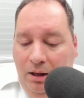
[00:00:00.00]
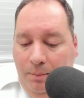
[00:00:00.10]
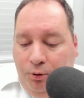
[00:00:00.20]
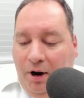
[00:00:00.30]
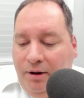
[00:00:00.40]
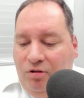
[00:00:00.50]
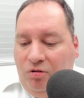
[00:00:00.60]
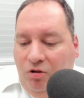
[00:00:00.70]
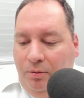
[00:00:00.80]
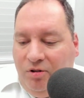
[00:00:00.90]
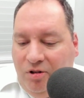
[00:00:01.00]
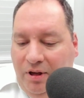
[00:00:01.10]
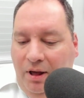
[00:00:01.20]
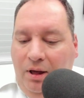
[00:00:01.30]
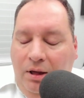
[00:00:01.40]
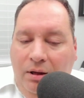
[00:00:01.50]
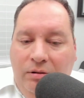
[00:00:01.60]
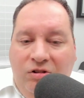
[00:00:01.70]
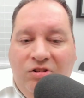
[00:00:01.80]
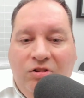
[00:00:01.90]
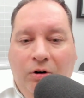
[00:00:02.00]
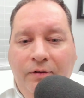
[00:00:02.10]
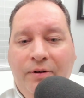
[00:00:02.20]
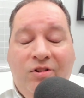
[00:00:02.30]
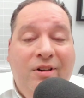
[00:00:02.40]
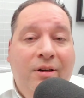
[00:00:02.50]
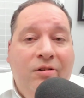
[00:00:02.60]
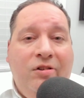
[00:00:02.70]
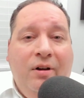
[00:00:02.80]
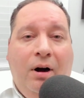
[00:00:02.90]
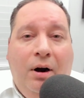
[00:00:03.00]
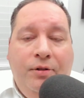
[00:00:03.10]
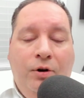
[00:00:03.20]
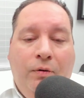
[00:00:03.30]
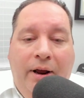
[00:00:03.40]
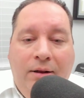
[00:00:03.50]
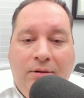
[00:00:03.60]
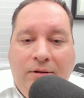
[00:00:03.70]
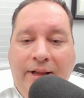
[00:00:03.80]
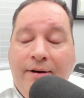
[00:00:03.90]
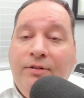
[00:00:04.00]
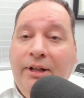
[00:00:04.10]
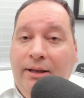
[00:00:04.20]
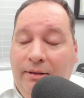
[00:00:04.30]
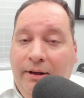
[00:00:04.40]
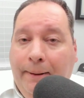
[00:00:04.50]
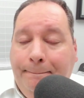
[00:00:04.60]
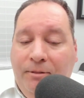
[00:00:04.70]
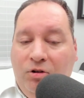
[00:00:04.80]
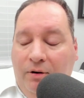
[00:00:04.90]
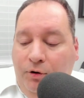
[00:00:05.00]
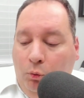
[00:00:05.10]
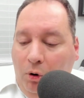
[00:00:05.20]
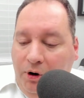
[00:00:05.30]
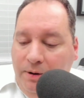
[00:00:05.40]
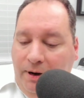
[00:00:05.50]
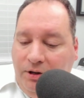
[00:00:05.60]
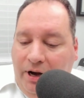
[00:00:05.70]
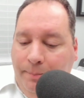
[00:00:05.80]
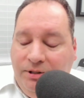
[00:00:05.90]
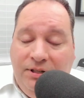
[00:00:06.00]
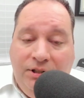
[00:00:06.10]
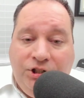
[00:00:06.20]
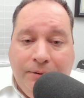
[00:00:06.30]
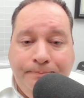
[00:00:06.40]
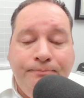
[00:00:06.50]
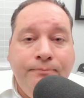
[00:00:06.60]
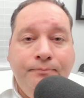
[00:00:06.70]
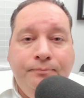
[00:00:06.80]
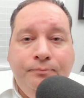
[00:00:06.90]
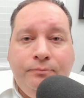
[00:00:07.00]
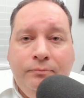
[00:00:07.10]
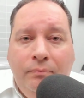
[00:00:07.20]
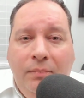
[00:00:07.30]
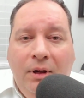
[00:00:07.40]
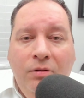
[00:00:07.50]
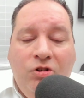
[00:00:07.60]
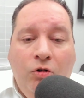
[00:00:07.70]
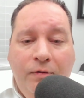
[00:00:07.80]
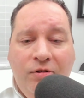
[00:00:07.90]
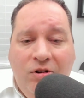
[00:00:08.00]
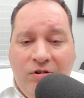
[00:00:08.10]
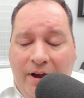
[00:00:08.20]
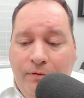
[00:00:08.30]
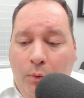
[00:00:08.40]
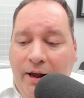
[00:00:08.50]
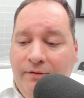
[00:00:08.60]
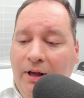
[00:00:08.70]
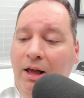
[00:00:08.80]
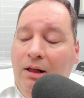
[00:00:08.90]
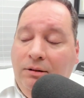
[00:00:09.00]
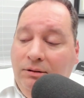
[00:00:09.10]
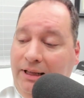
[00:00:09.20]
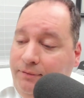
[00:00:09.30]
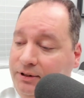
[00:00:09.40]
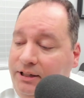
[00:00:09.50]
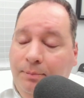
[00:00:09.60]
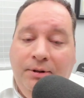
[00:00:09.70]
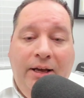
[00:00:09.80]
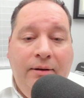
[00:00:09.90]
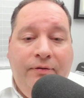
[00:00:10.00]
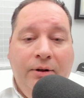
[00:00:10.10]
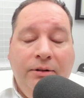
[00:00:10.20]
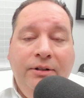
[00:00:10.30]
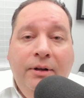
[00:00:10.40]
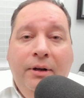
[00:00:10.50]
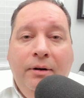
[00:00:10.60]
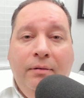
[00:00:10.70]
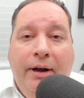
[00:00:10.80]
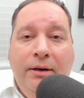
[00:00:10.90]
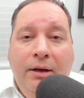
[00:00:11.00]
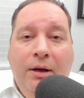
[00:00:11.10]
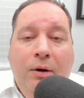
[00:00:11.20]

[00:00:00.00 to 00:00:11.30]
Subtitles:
Products or services. Services are the great leveling thing. So if you're worried about competition, services have a way of leveling the playing field, right?